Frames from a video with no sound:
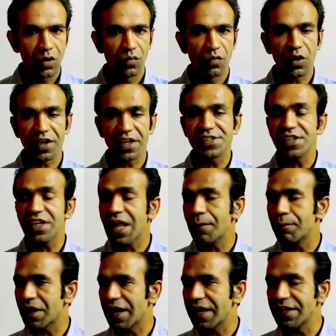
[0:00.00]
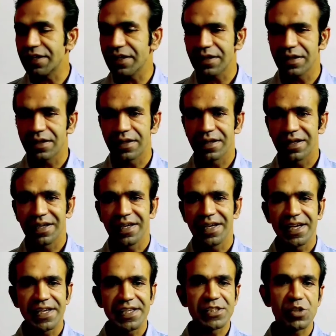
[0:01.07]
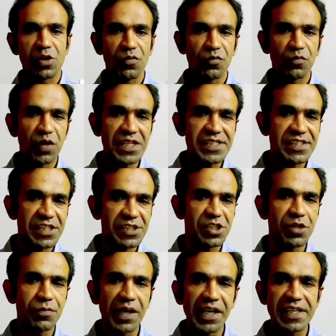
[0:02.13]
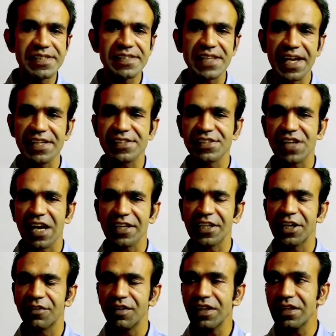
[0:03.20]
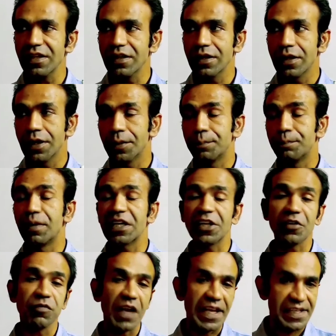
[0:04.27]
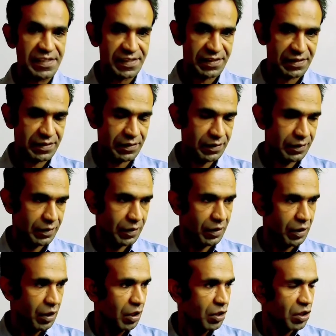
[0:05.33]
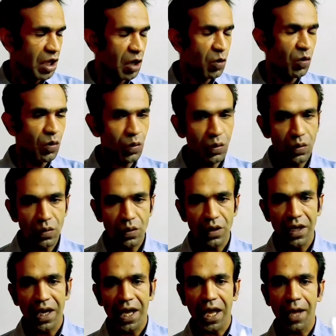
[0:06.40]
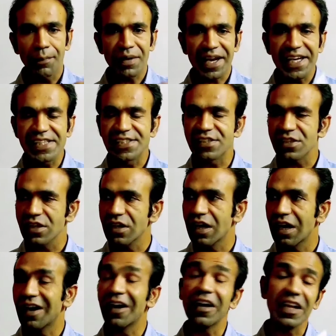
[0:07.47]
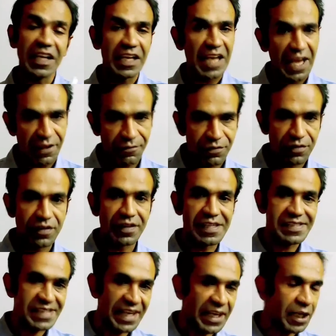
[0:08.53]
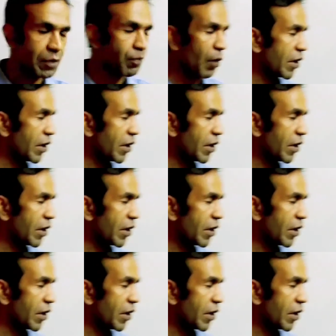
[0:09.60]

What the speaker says: For Richard Ebright, his first achievement in science started with butterflies. Now, Ebright's early life, the second